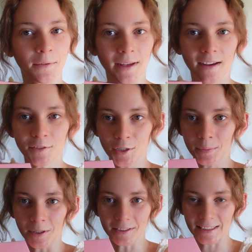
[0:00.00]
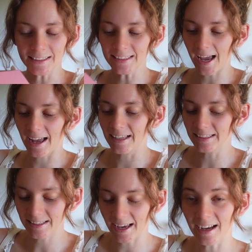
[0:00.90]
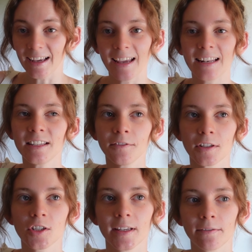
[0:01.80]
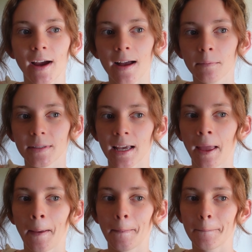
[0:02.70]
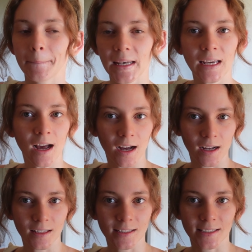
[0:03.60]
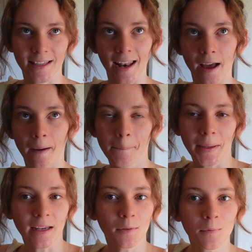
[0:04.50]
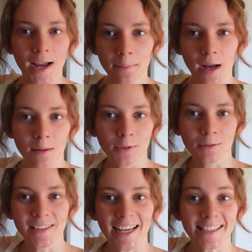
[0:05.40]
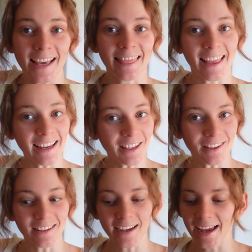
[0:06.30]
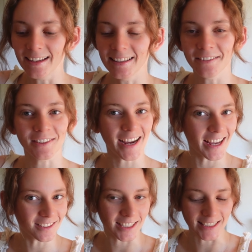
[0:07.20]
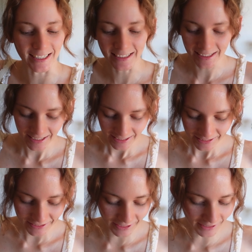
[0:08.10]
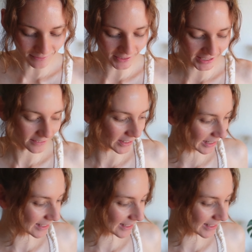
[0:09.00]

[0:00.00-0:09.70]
we have two boxes and they are individually wrapped mini hearts that are pink and white marbled. They say thank you and they're for a hairdresser. So I'm really, really